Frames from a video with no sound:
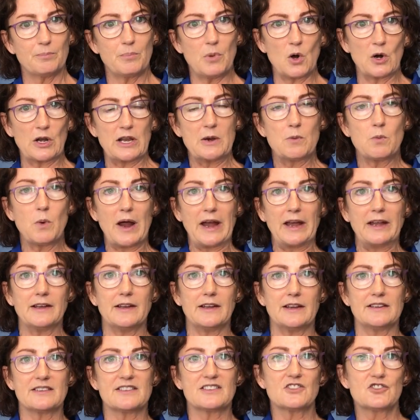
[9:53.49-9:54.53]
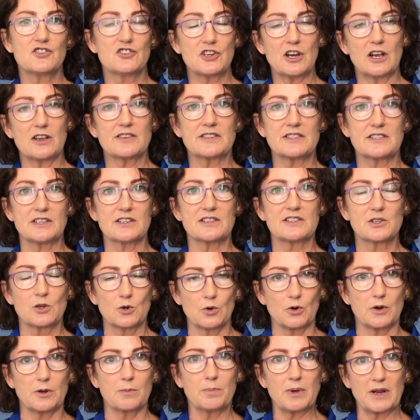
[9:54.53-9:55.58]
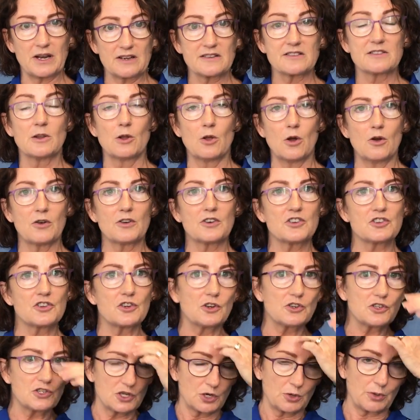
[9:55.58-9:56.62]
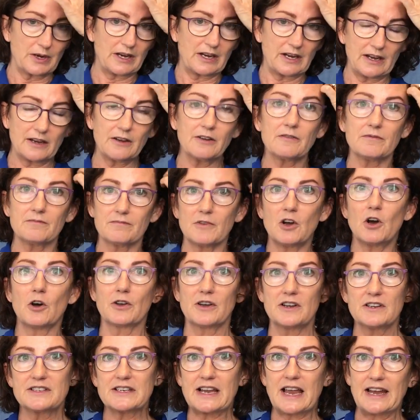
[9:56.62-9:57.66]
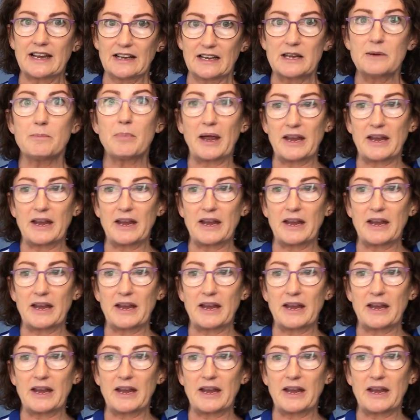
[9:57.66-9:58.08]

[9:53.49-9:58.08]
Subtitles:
Body weight is just as good, but as long as you're doing it on a daily